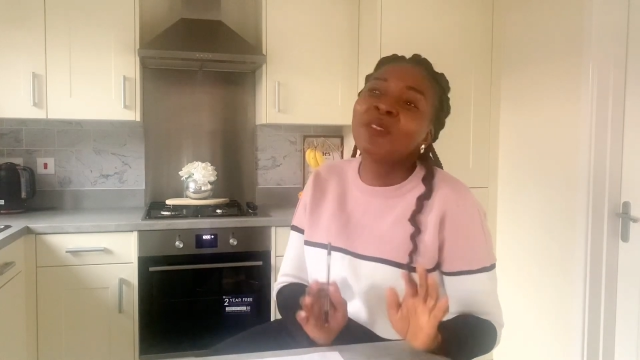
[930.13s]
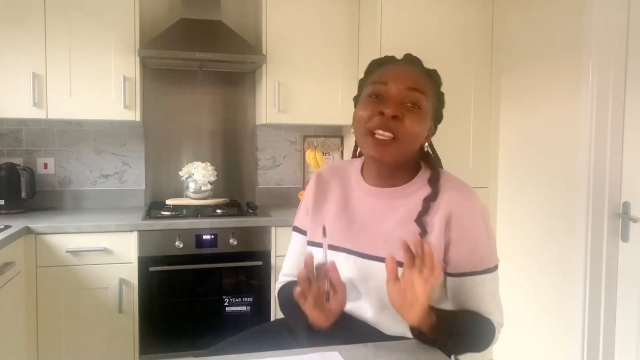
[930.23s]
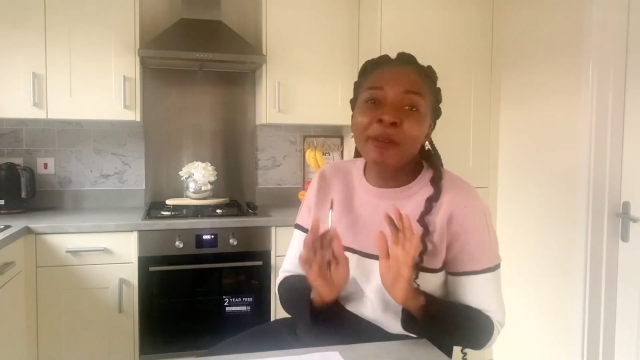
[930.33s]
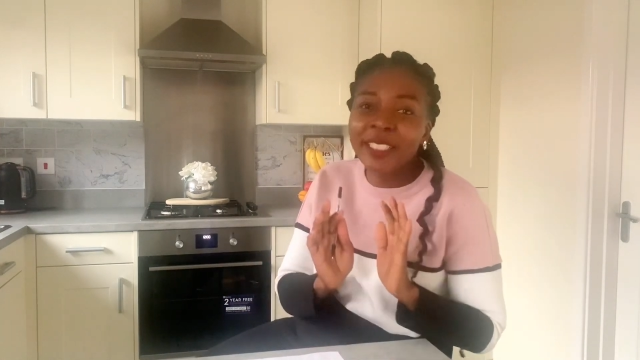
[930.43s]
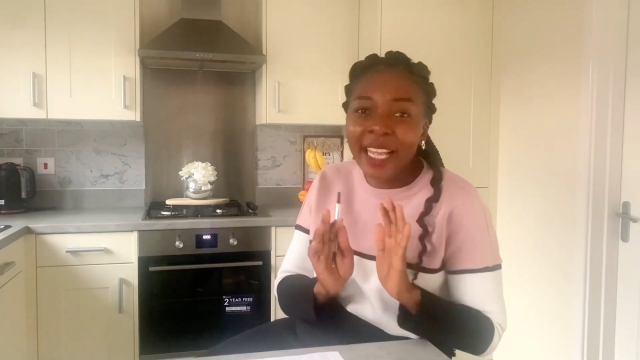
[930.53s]

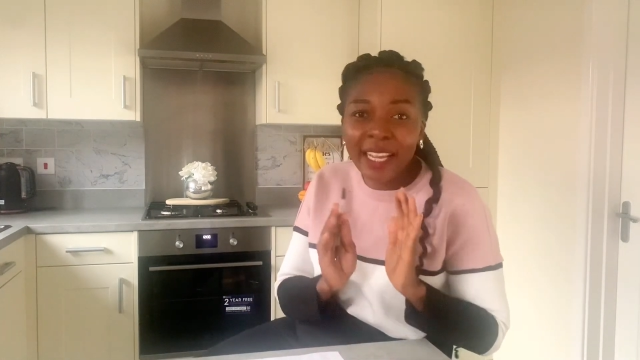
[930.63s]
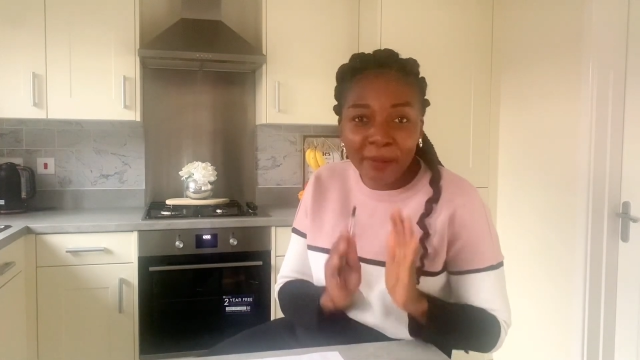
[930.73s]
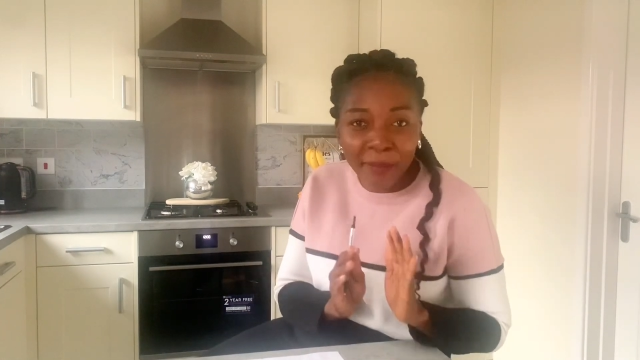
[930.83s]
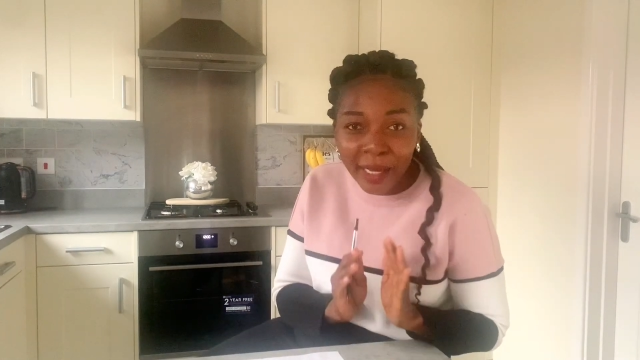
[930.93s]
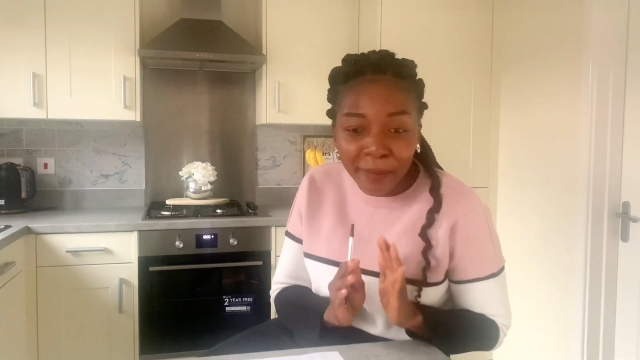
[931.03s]
It was
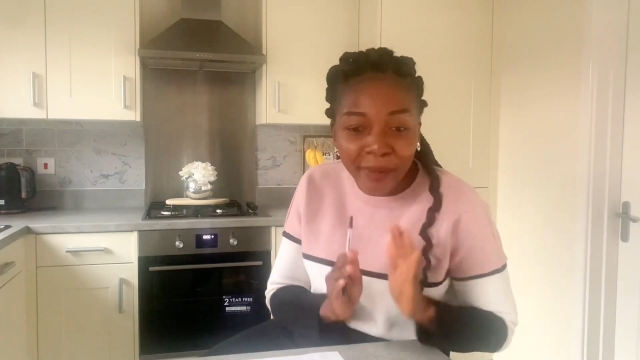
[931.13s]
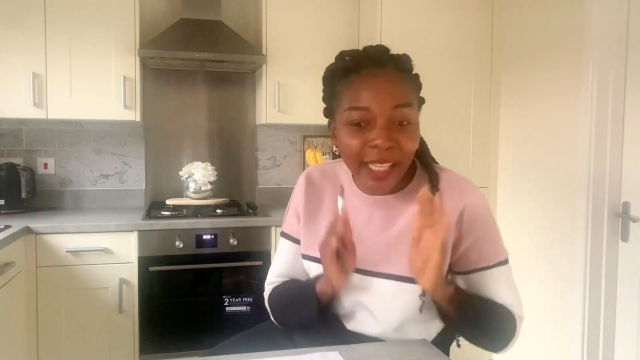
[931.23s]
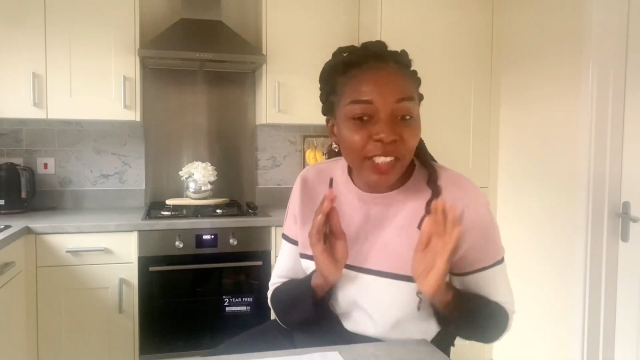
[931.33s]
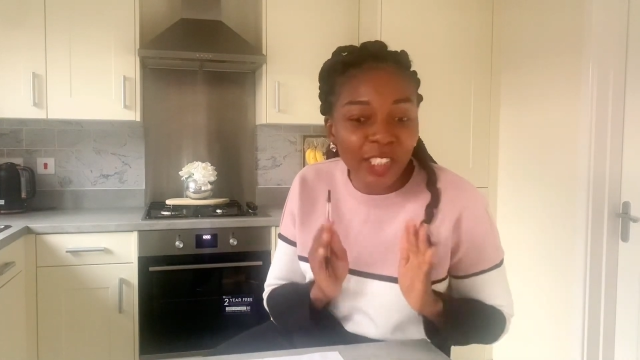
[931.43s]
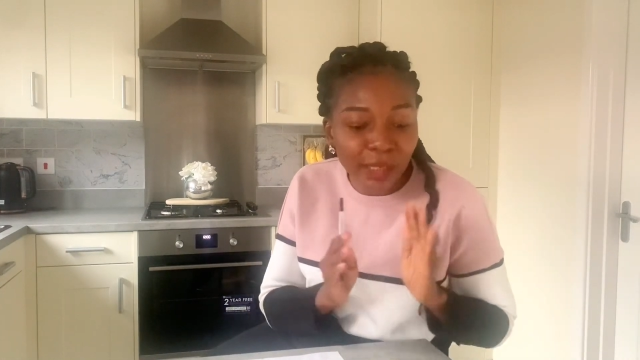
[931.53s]
like, babe,
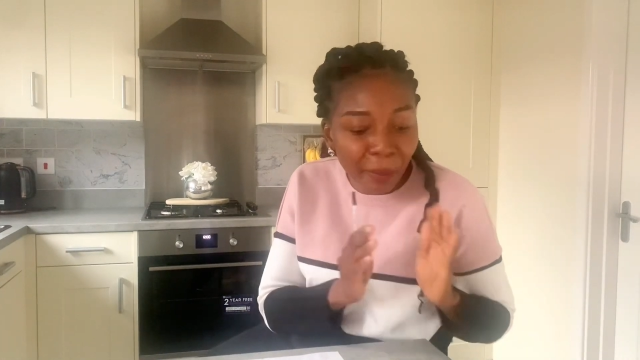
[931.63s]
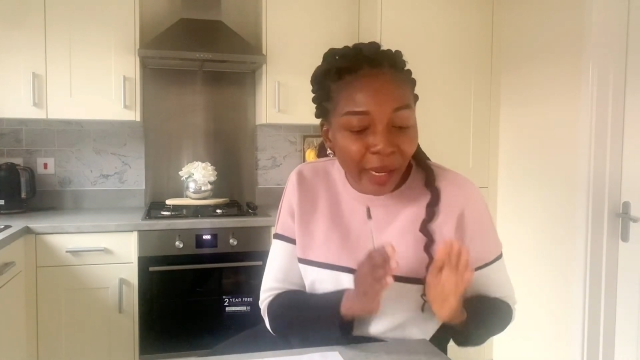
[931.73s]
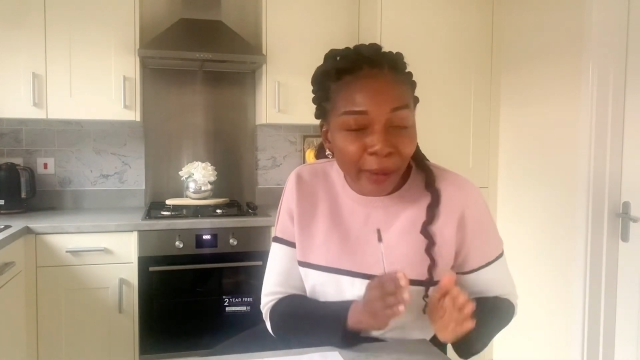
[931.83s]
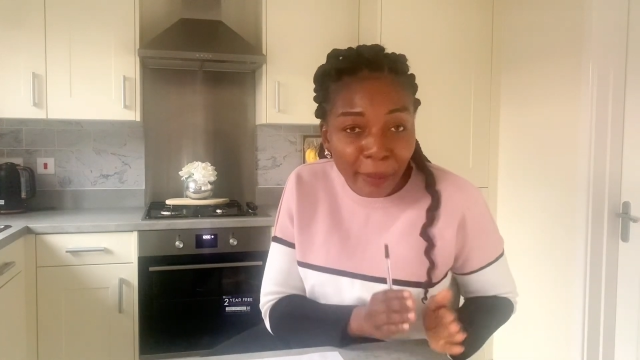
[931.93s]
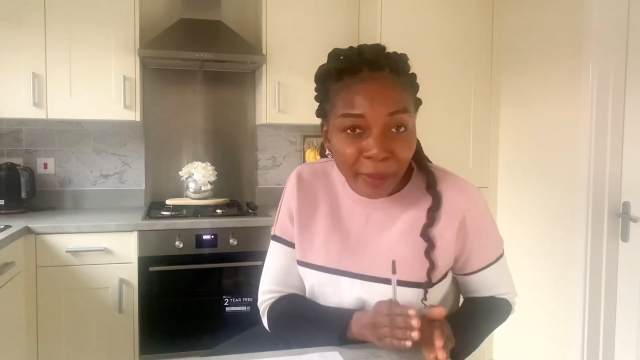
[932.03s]
let's just
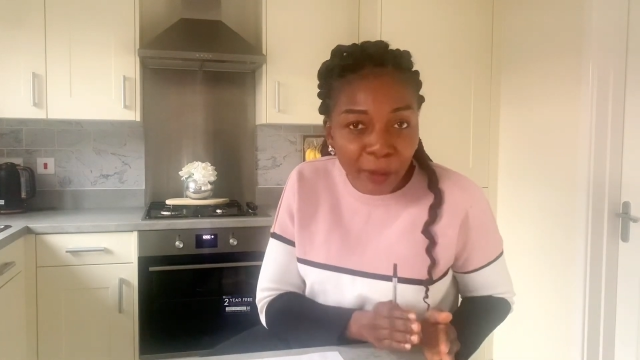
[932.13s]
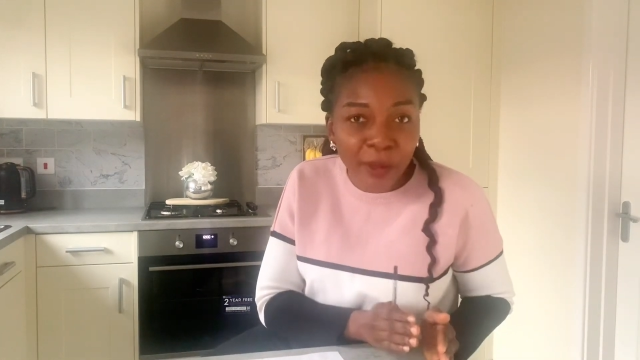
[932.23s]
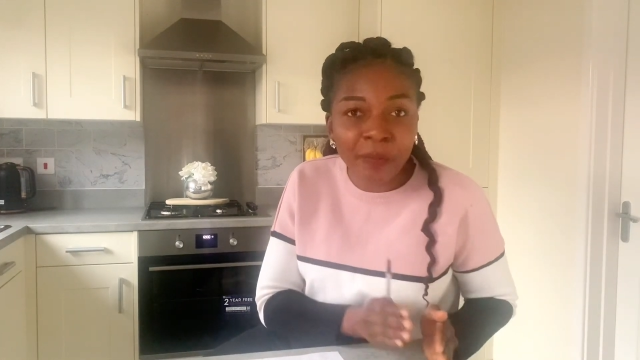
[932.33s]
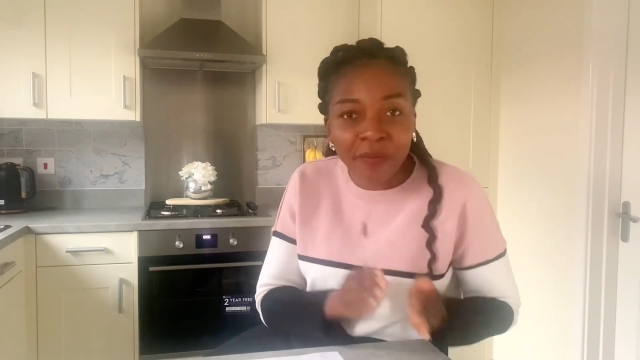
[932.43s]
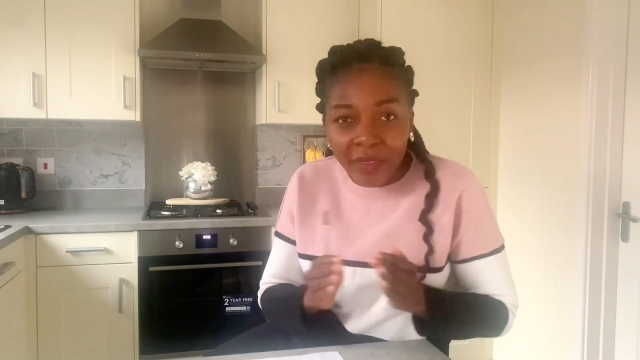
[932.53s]
pay our bills.